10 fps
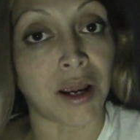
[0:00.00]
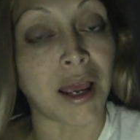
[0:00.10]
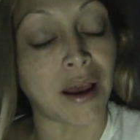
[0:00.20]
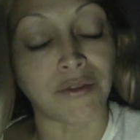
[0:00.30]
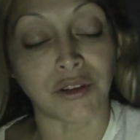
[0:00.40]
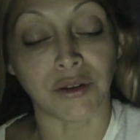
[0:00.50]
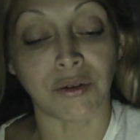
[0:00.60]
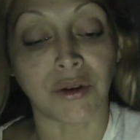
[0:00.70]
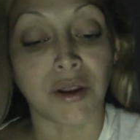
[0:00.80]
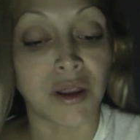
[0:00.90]
I have
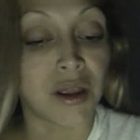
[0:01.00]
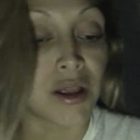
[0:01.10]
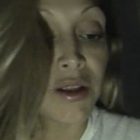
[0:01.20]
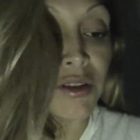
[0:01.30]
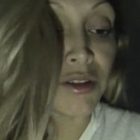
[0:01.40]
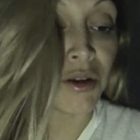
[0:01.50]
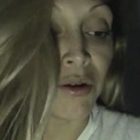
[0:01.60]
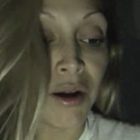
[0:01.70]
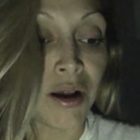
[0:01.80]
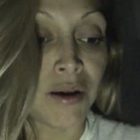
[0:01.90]
to. So